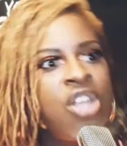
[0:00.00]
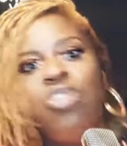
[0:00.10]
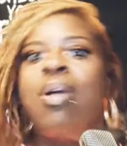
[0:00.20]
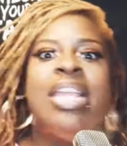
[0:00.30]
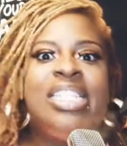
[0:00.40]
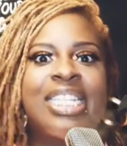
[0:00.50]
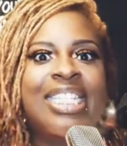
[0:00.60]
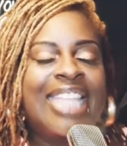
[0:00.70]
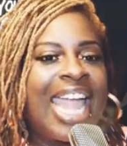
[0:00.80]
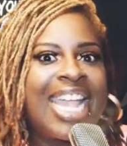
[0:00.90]
You ain't
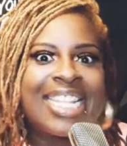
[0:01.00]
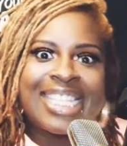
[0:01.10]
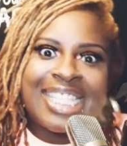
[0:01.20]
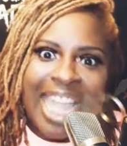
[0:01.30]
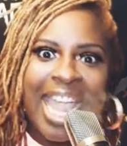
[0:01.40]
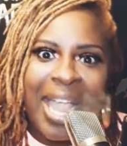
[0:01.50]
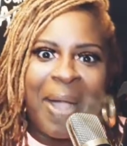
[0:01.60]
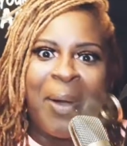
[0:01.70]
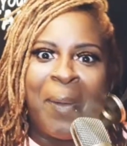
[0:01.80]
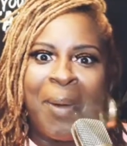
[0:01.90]
just staying
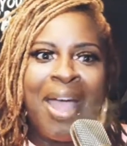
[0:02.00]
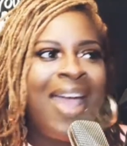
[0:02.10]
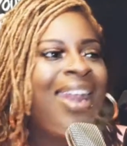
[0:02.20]
still.